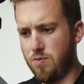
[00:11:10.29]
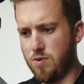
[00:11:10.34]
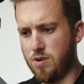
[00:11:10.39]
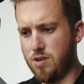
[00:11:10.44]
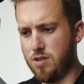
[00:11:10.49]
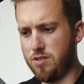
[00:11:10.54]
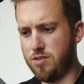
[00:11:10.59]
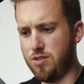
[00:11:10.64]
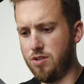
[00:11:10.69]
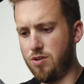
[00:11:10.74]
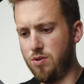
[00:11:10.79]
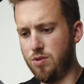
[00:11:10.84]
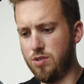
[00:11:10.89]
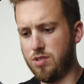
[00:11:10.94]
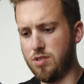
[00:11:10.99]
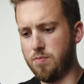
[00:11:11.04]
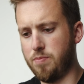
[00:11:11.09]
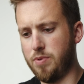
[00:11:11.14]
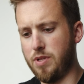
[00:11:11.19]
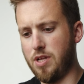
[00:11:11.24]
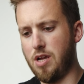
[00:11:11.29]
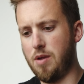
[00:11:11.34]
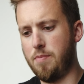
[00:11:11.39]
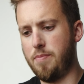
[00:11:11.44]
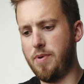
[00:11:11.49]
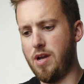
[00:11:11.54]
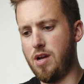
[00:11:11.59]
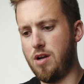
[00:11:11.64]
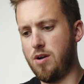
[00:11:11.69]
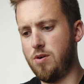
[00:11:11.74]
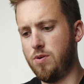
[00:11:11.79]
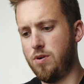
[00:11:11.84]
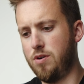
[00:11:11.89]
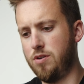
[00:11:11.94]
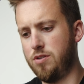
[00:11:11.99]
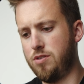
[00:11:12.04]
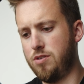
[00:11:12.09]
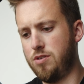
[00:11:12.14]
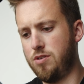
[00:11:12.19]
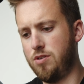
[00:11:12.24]
want to supply power
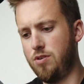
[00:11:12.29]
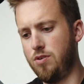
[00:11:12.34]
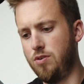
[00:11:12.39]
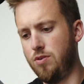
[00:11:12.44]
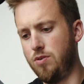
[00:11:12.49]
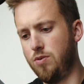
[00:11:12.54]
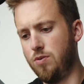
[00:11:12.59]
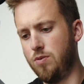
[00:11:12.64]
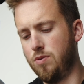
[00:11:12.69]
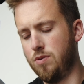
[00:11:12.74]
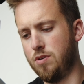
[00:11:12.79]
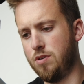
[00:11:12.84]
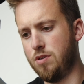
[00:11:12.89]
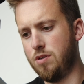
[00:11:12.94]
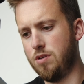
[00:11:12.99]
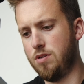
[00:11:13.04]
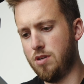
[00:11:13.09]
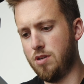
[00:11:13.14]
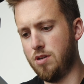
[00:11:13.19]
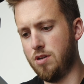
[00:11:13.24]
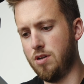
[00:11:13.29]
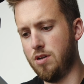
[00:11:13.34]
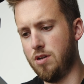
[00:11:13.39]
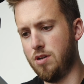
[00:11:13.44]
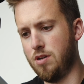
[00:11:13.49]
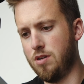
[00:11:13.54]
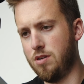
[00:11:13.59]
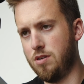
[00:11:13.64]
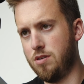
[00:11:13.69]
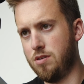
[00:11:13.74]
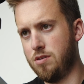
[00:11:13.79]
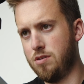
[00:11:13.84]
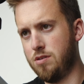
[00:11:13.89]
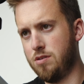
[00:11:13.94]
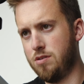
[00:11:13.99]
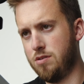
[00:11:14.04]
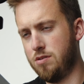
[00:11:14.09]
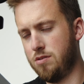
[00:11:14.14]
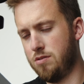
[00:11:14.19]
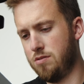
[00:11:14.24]
to uh,
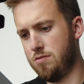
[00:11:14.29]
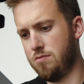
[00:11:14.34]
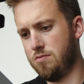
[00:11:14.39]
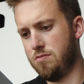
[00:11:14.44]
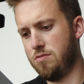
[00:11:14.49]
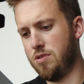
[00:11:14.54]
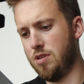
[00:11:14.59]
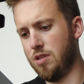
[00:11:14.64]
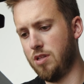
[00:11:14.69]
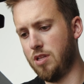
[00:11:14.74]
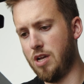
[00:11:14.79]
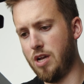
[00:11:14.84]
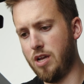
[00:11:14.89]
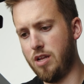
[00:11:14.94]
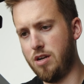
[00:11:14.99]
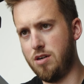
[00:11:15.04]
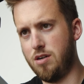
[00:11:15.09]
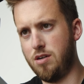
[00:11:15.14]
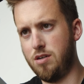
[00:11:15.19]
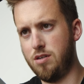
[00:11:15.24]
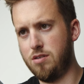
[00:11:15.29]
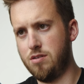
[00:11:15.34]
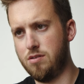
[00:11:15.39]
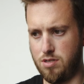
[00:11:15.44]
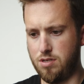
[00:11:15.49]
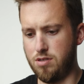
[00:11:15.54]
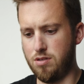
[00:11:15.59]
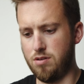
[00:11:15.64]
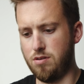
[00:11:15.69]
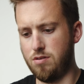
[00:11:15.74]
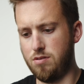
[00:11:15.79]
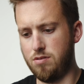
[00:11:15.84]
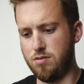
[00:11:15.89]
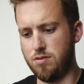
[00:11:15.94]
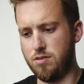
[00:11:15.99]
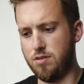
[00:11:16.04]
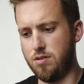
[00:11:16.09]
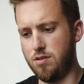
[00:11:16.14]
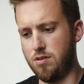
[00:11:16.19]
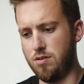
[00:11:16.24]
the LiDAR and
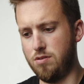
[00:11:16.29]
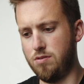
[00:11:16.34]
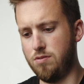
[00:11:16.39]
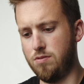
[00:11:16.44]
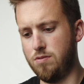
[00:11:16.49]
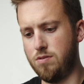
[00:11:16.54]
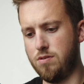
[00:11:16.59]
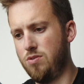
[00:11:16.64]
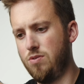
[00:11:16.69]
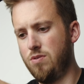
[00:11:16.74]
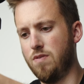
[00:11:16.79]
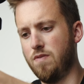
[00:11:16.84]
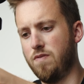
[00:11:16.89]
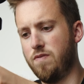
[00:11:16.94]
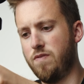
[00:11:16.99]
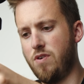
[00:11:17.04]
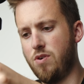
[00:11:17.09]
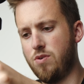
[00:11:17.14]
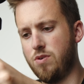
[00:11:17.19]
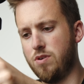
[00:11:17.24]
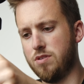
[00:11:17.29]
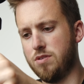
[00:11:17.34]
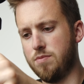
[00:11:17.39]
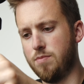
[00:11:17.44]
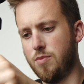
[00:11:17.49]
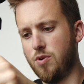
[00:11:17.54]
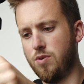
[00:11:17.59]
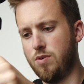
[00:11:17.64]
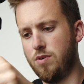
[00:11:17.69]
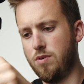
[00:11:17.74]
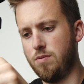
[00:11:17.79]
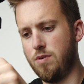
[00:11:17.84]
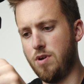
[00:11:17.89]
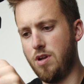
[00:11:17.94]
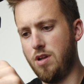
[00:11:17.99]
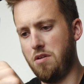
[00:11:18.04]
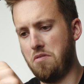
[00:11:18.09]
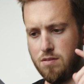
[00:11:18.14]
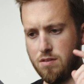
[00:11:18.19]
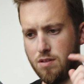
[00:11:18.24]
also to the focus motor,
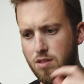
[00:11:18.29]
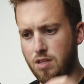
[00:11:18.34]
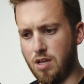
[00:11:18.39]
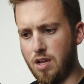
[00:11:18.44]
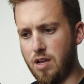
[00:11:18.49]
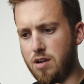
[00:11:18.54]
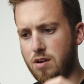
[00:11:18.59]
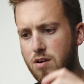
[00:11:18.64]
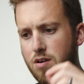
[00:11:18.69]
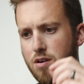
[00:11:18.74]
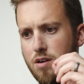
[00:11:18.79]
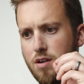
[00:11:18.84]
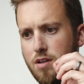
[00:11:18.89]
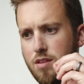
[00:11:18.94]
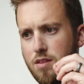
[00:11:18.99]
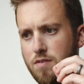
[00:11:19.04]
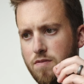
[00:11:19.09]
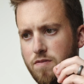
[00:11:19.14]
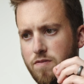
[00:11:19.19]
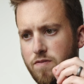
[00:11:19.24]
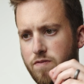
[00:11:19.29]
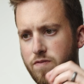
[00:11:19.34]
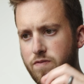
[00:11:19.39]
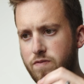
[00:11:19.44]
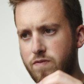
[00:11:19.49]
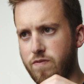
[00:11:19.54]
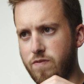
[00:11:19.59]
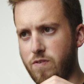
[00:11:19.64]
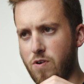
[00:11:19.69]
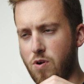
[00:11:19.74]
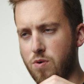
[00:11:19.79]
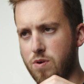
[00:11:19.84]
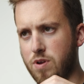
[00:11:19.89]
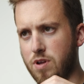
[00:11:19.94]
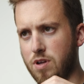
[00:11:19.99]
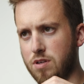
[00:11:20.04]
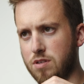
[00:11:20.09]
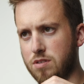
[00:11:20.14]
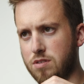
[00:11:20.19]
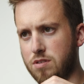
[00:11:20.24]
right? The LiDAR and the
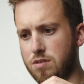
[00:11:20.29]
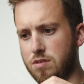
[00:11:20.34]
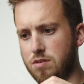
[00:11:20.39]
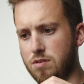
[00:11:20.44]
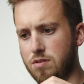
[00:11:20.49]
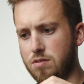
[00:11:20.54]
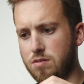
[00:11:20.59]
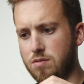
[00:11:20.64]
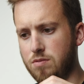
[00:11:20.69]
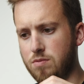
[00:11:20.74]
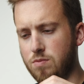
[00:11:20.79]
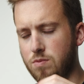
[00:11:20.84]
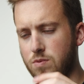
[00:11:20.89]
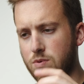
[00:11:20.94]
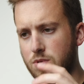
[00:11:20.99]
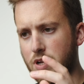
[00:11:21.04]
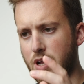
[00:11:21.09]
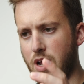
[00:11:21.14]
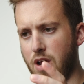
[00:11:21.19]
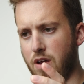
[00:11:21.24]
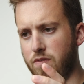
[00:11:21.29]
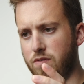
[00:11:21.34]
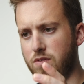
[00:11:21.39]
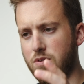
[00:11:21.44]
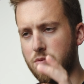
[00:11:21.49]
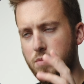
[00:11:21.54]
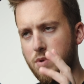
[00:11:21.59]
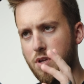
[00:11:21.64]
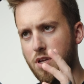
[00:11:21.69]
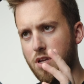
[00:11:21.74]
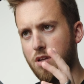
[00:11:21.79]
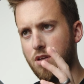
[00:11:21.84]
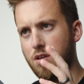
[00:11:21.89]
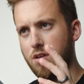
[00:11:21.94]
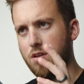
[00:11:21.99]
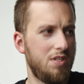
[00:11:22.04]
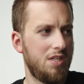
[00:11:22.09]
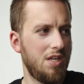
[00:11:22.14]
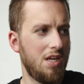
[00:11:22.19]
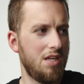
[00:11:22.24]
focus would have to be
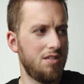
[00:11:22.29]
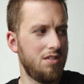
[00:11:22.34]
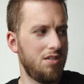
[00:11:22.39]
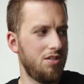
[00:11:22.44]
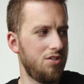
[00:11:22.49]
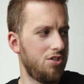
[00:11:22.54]
daisy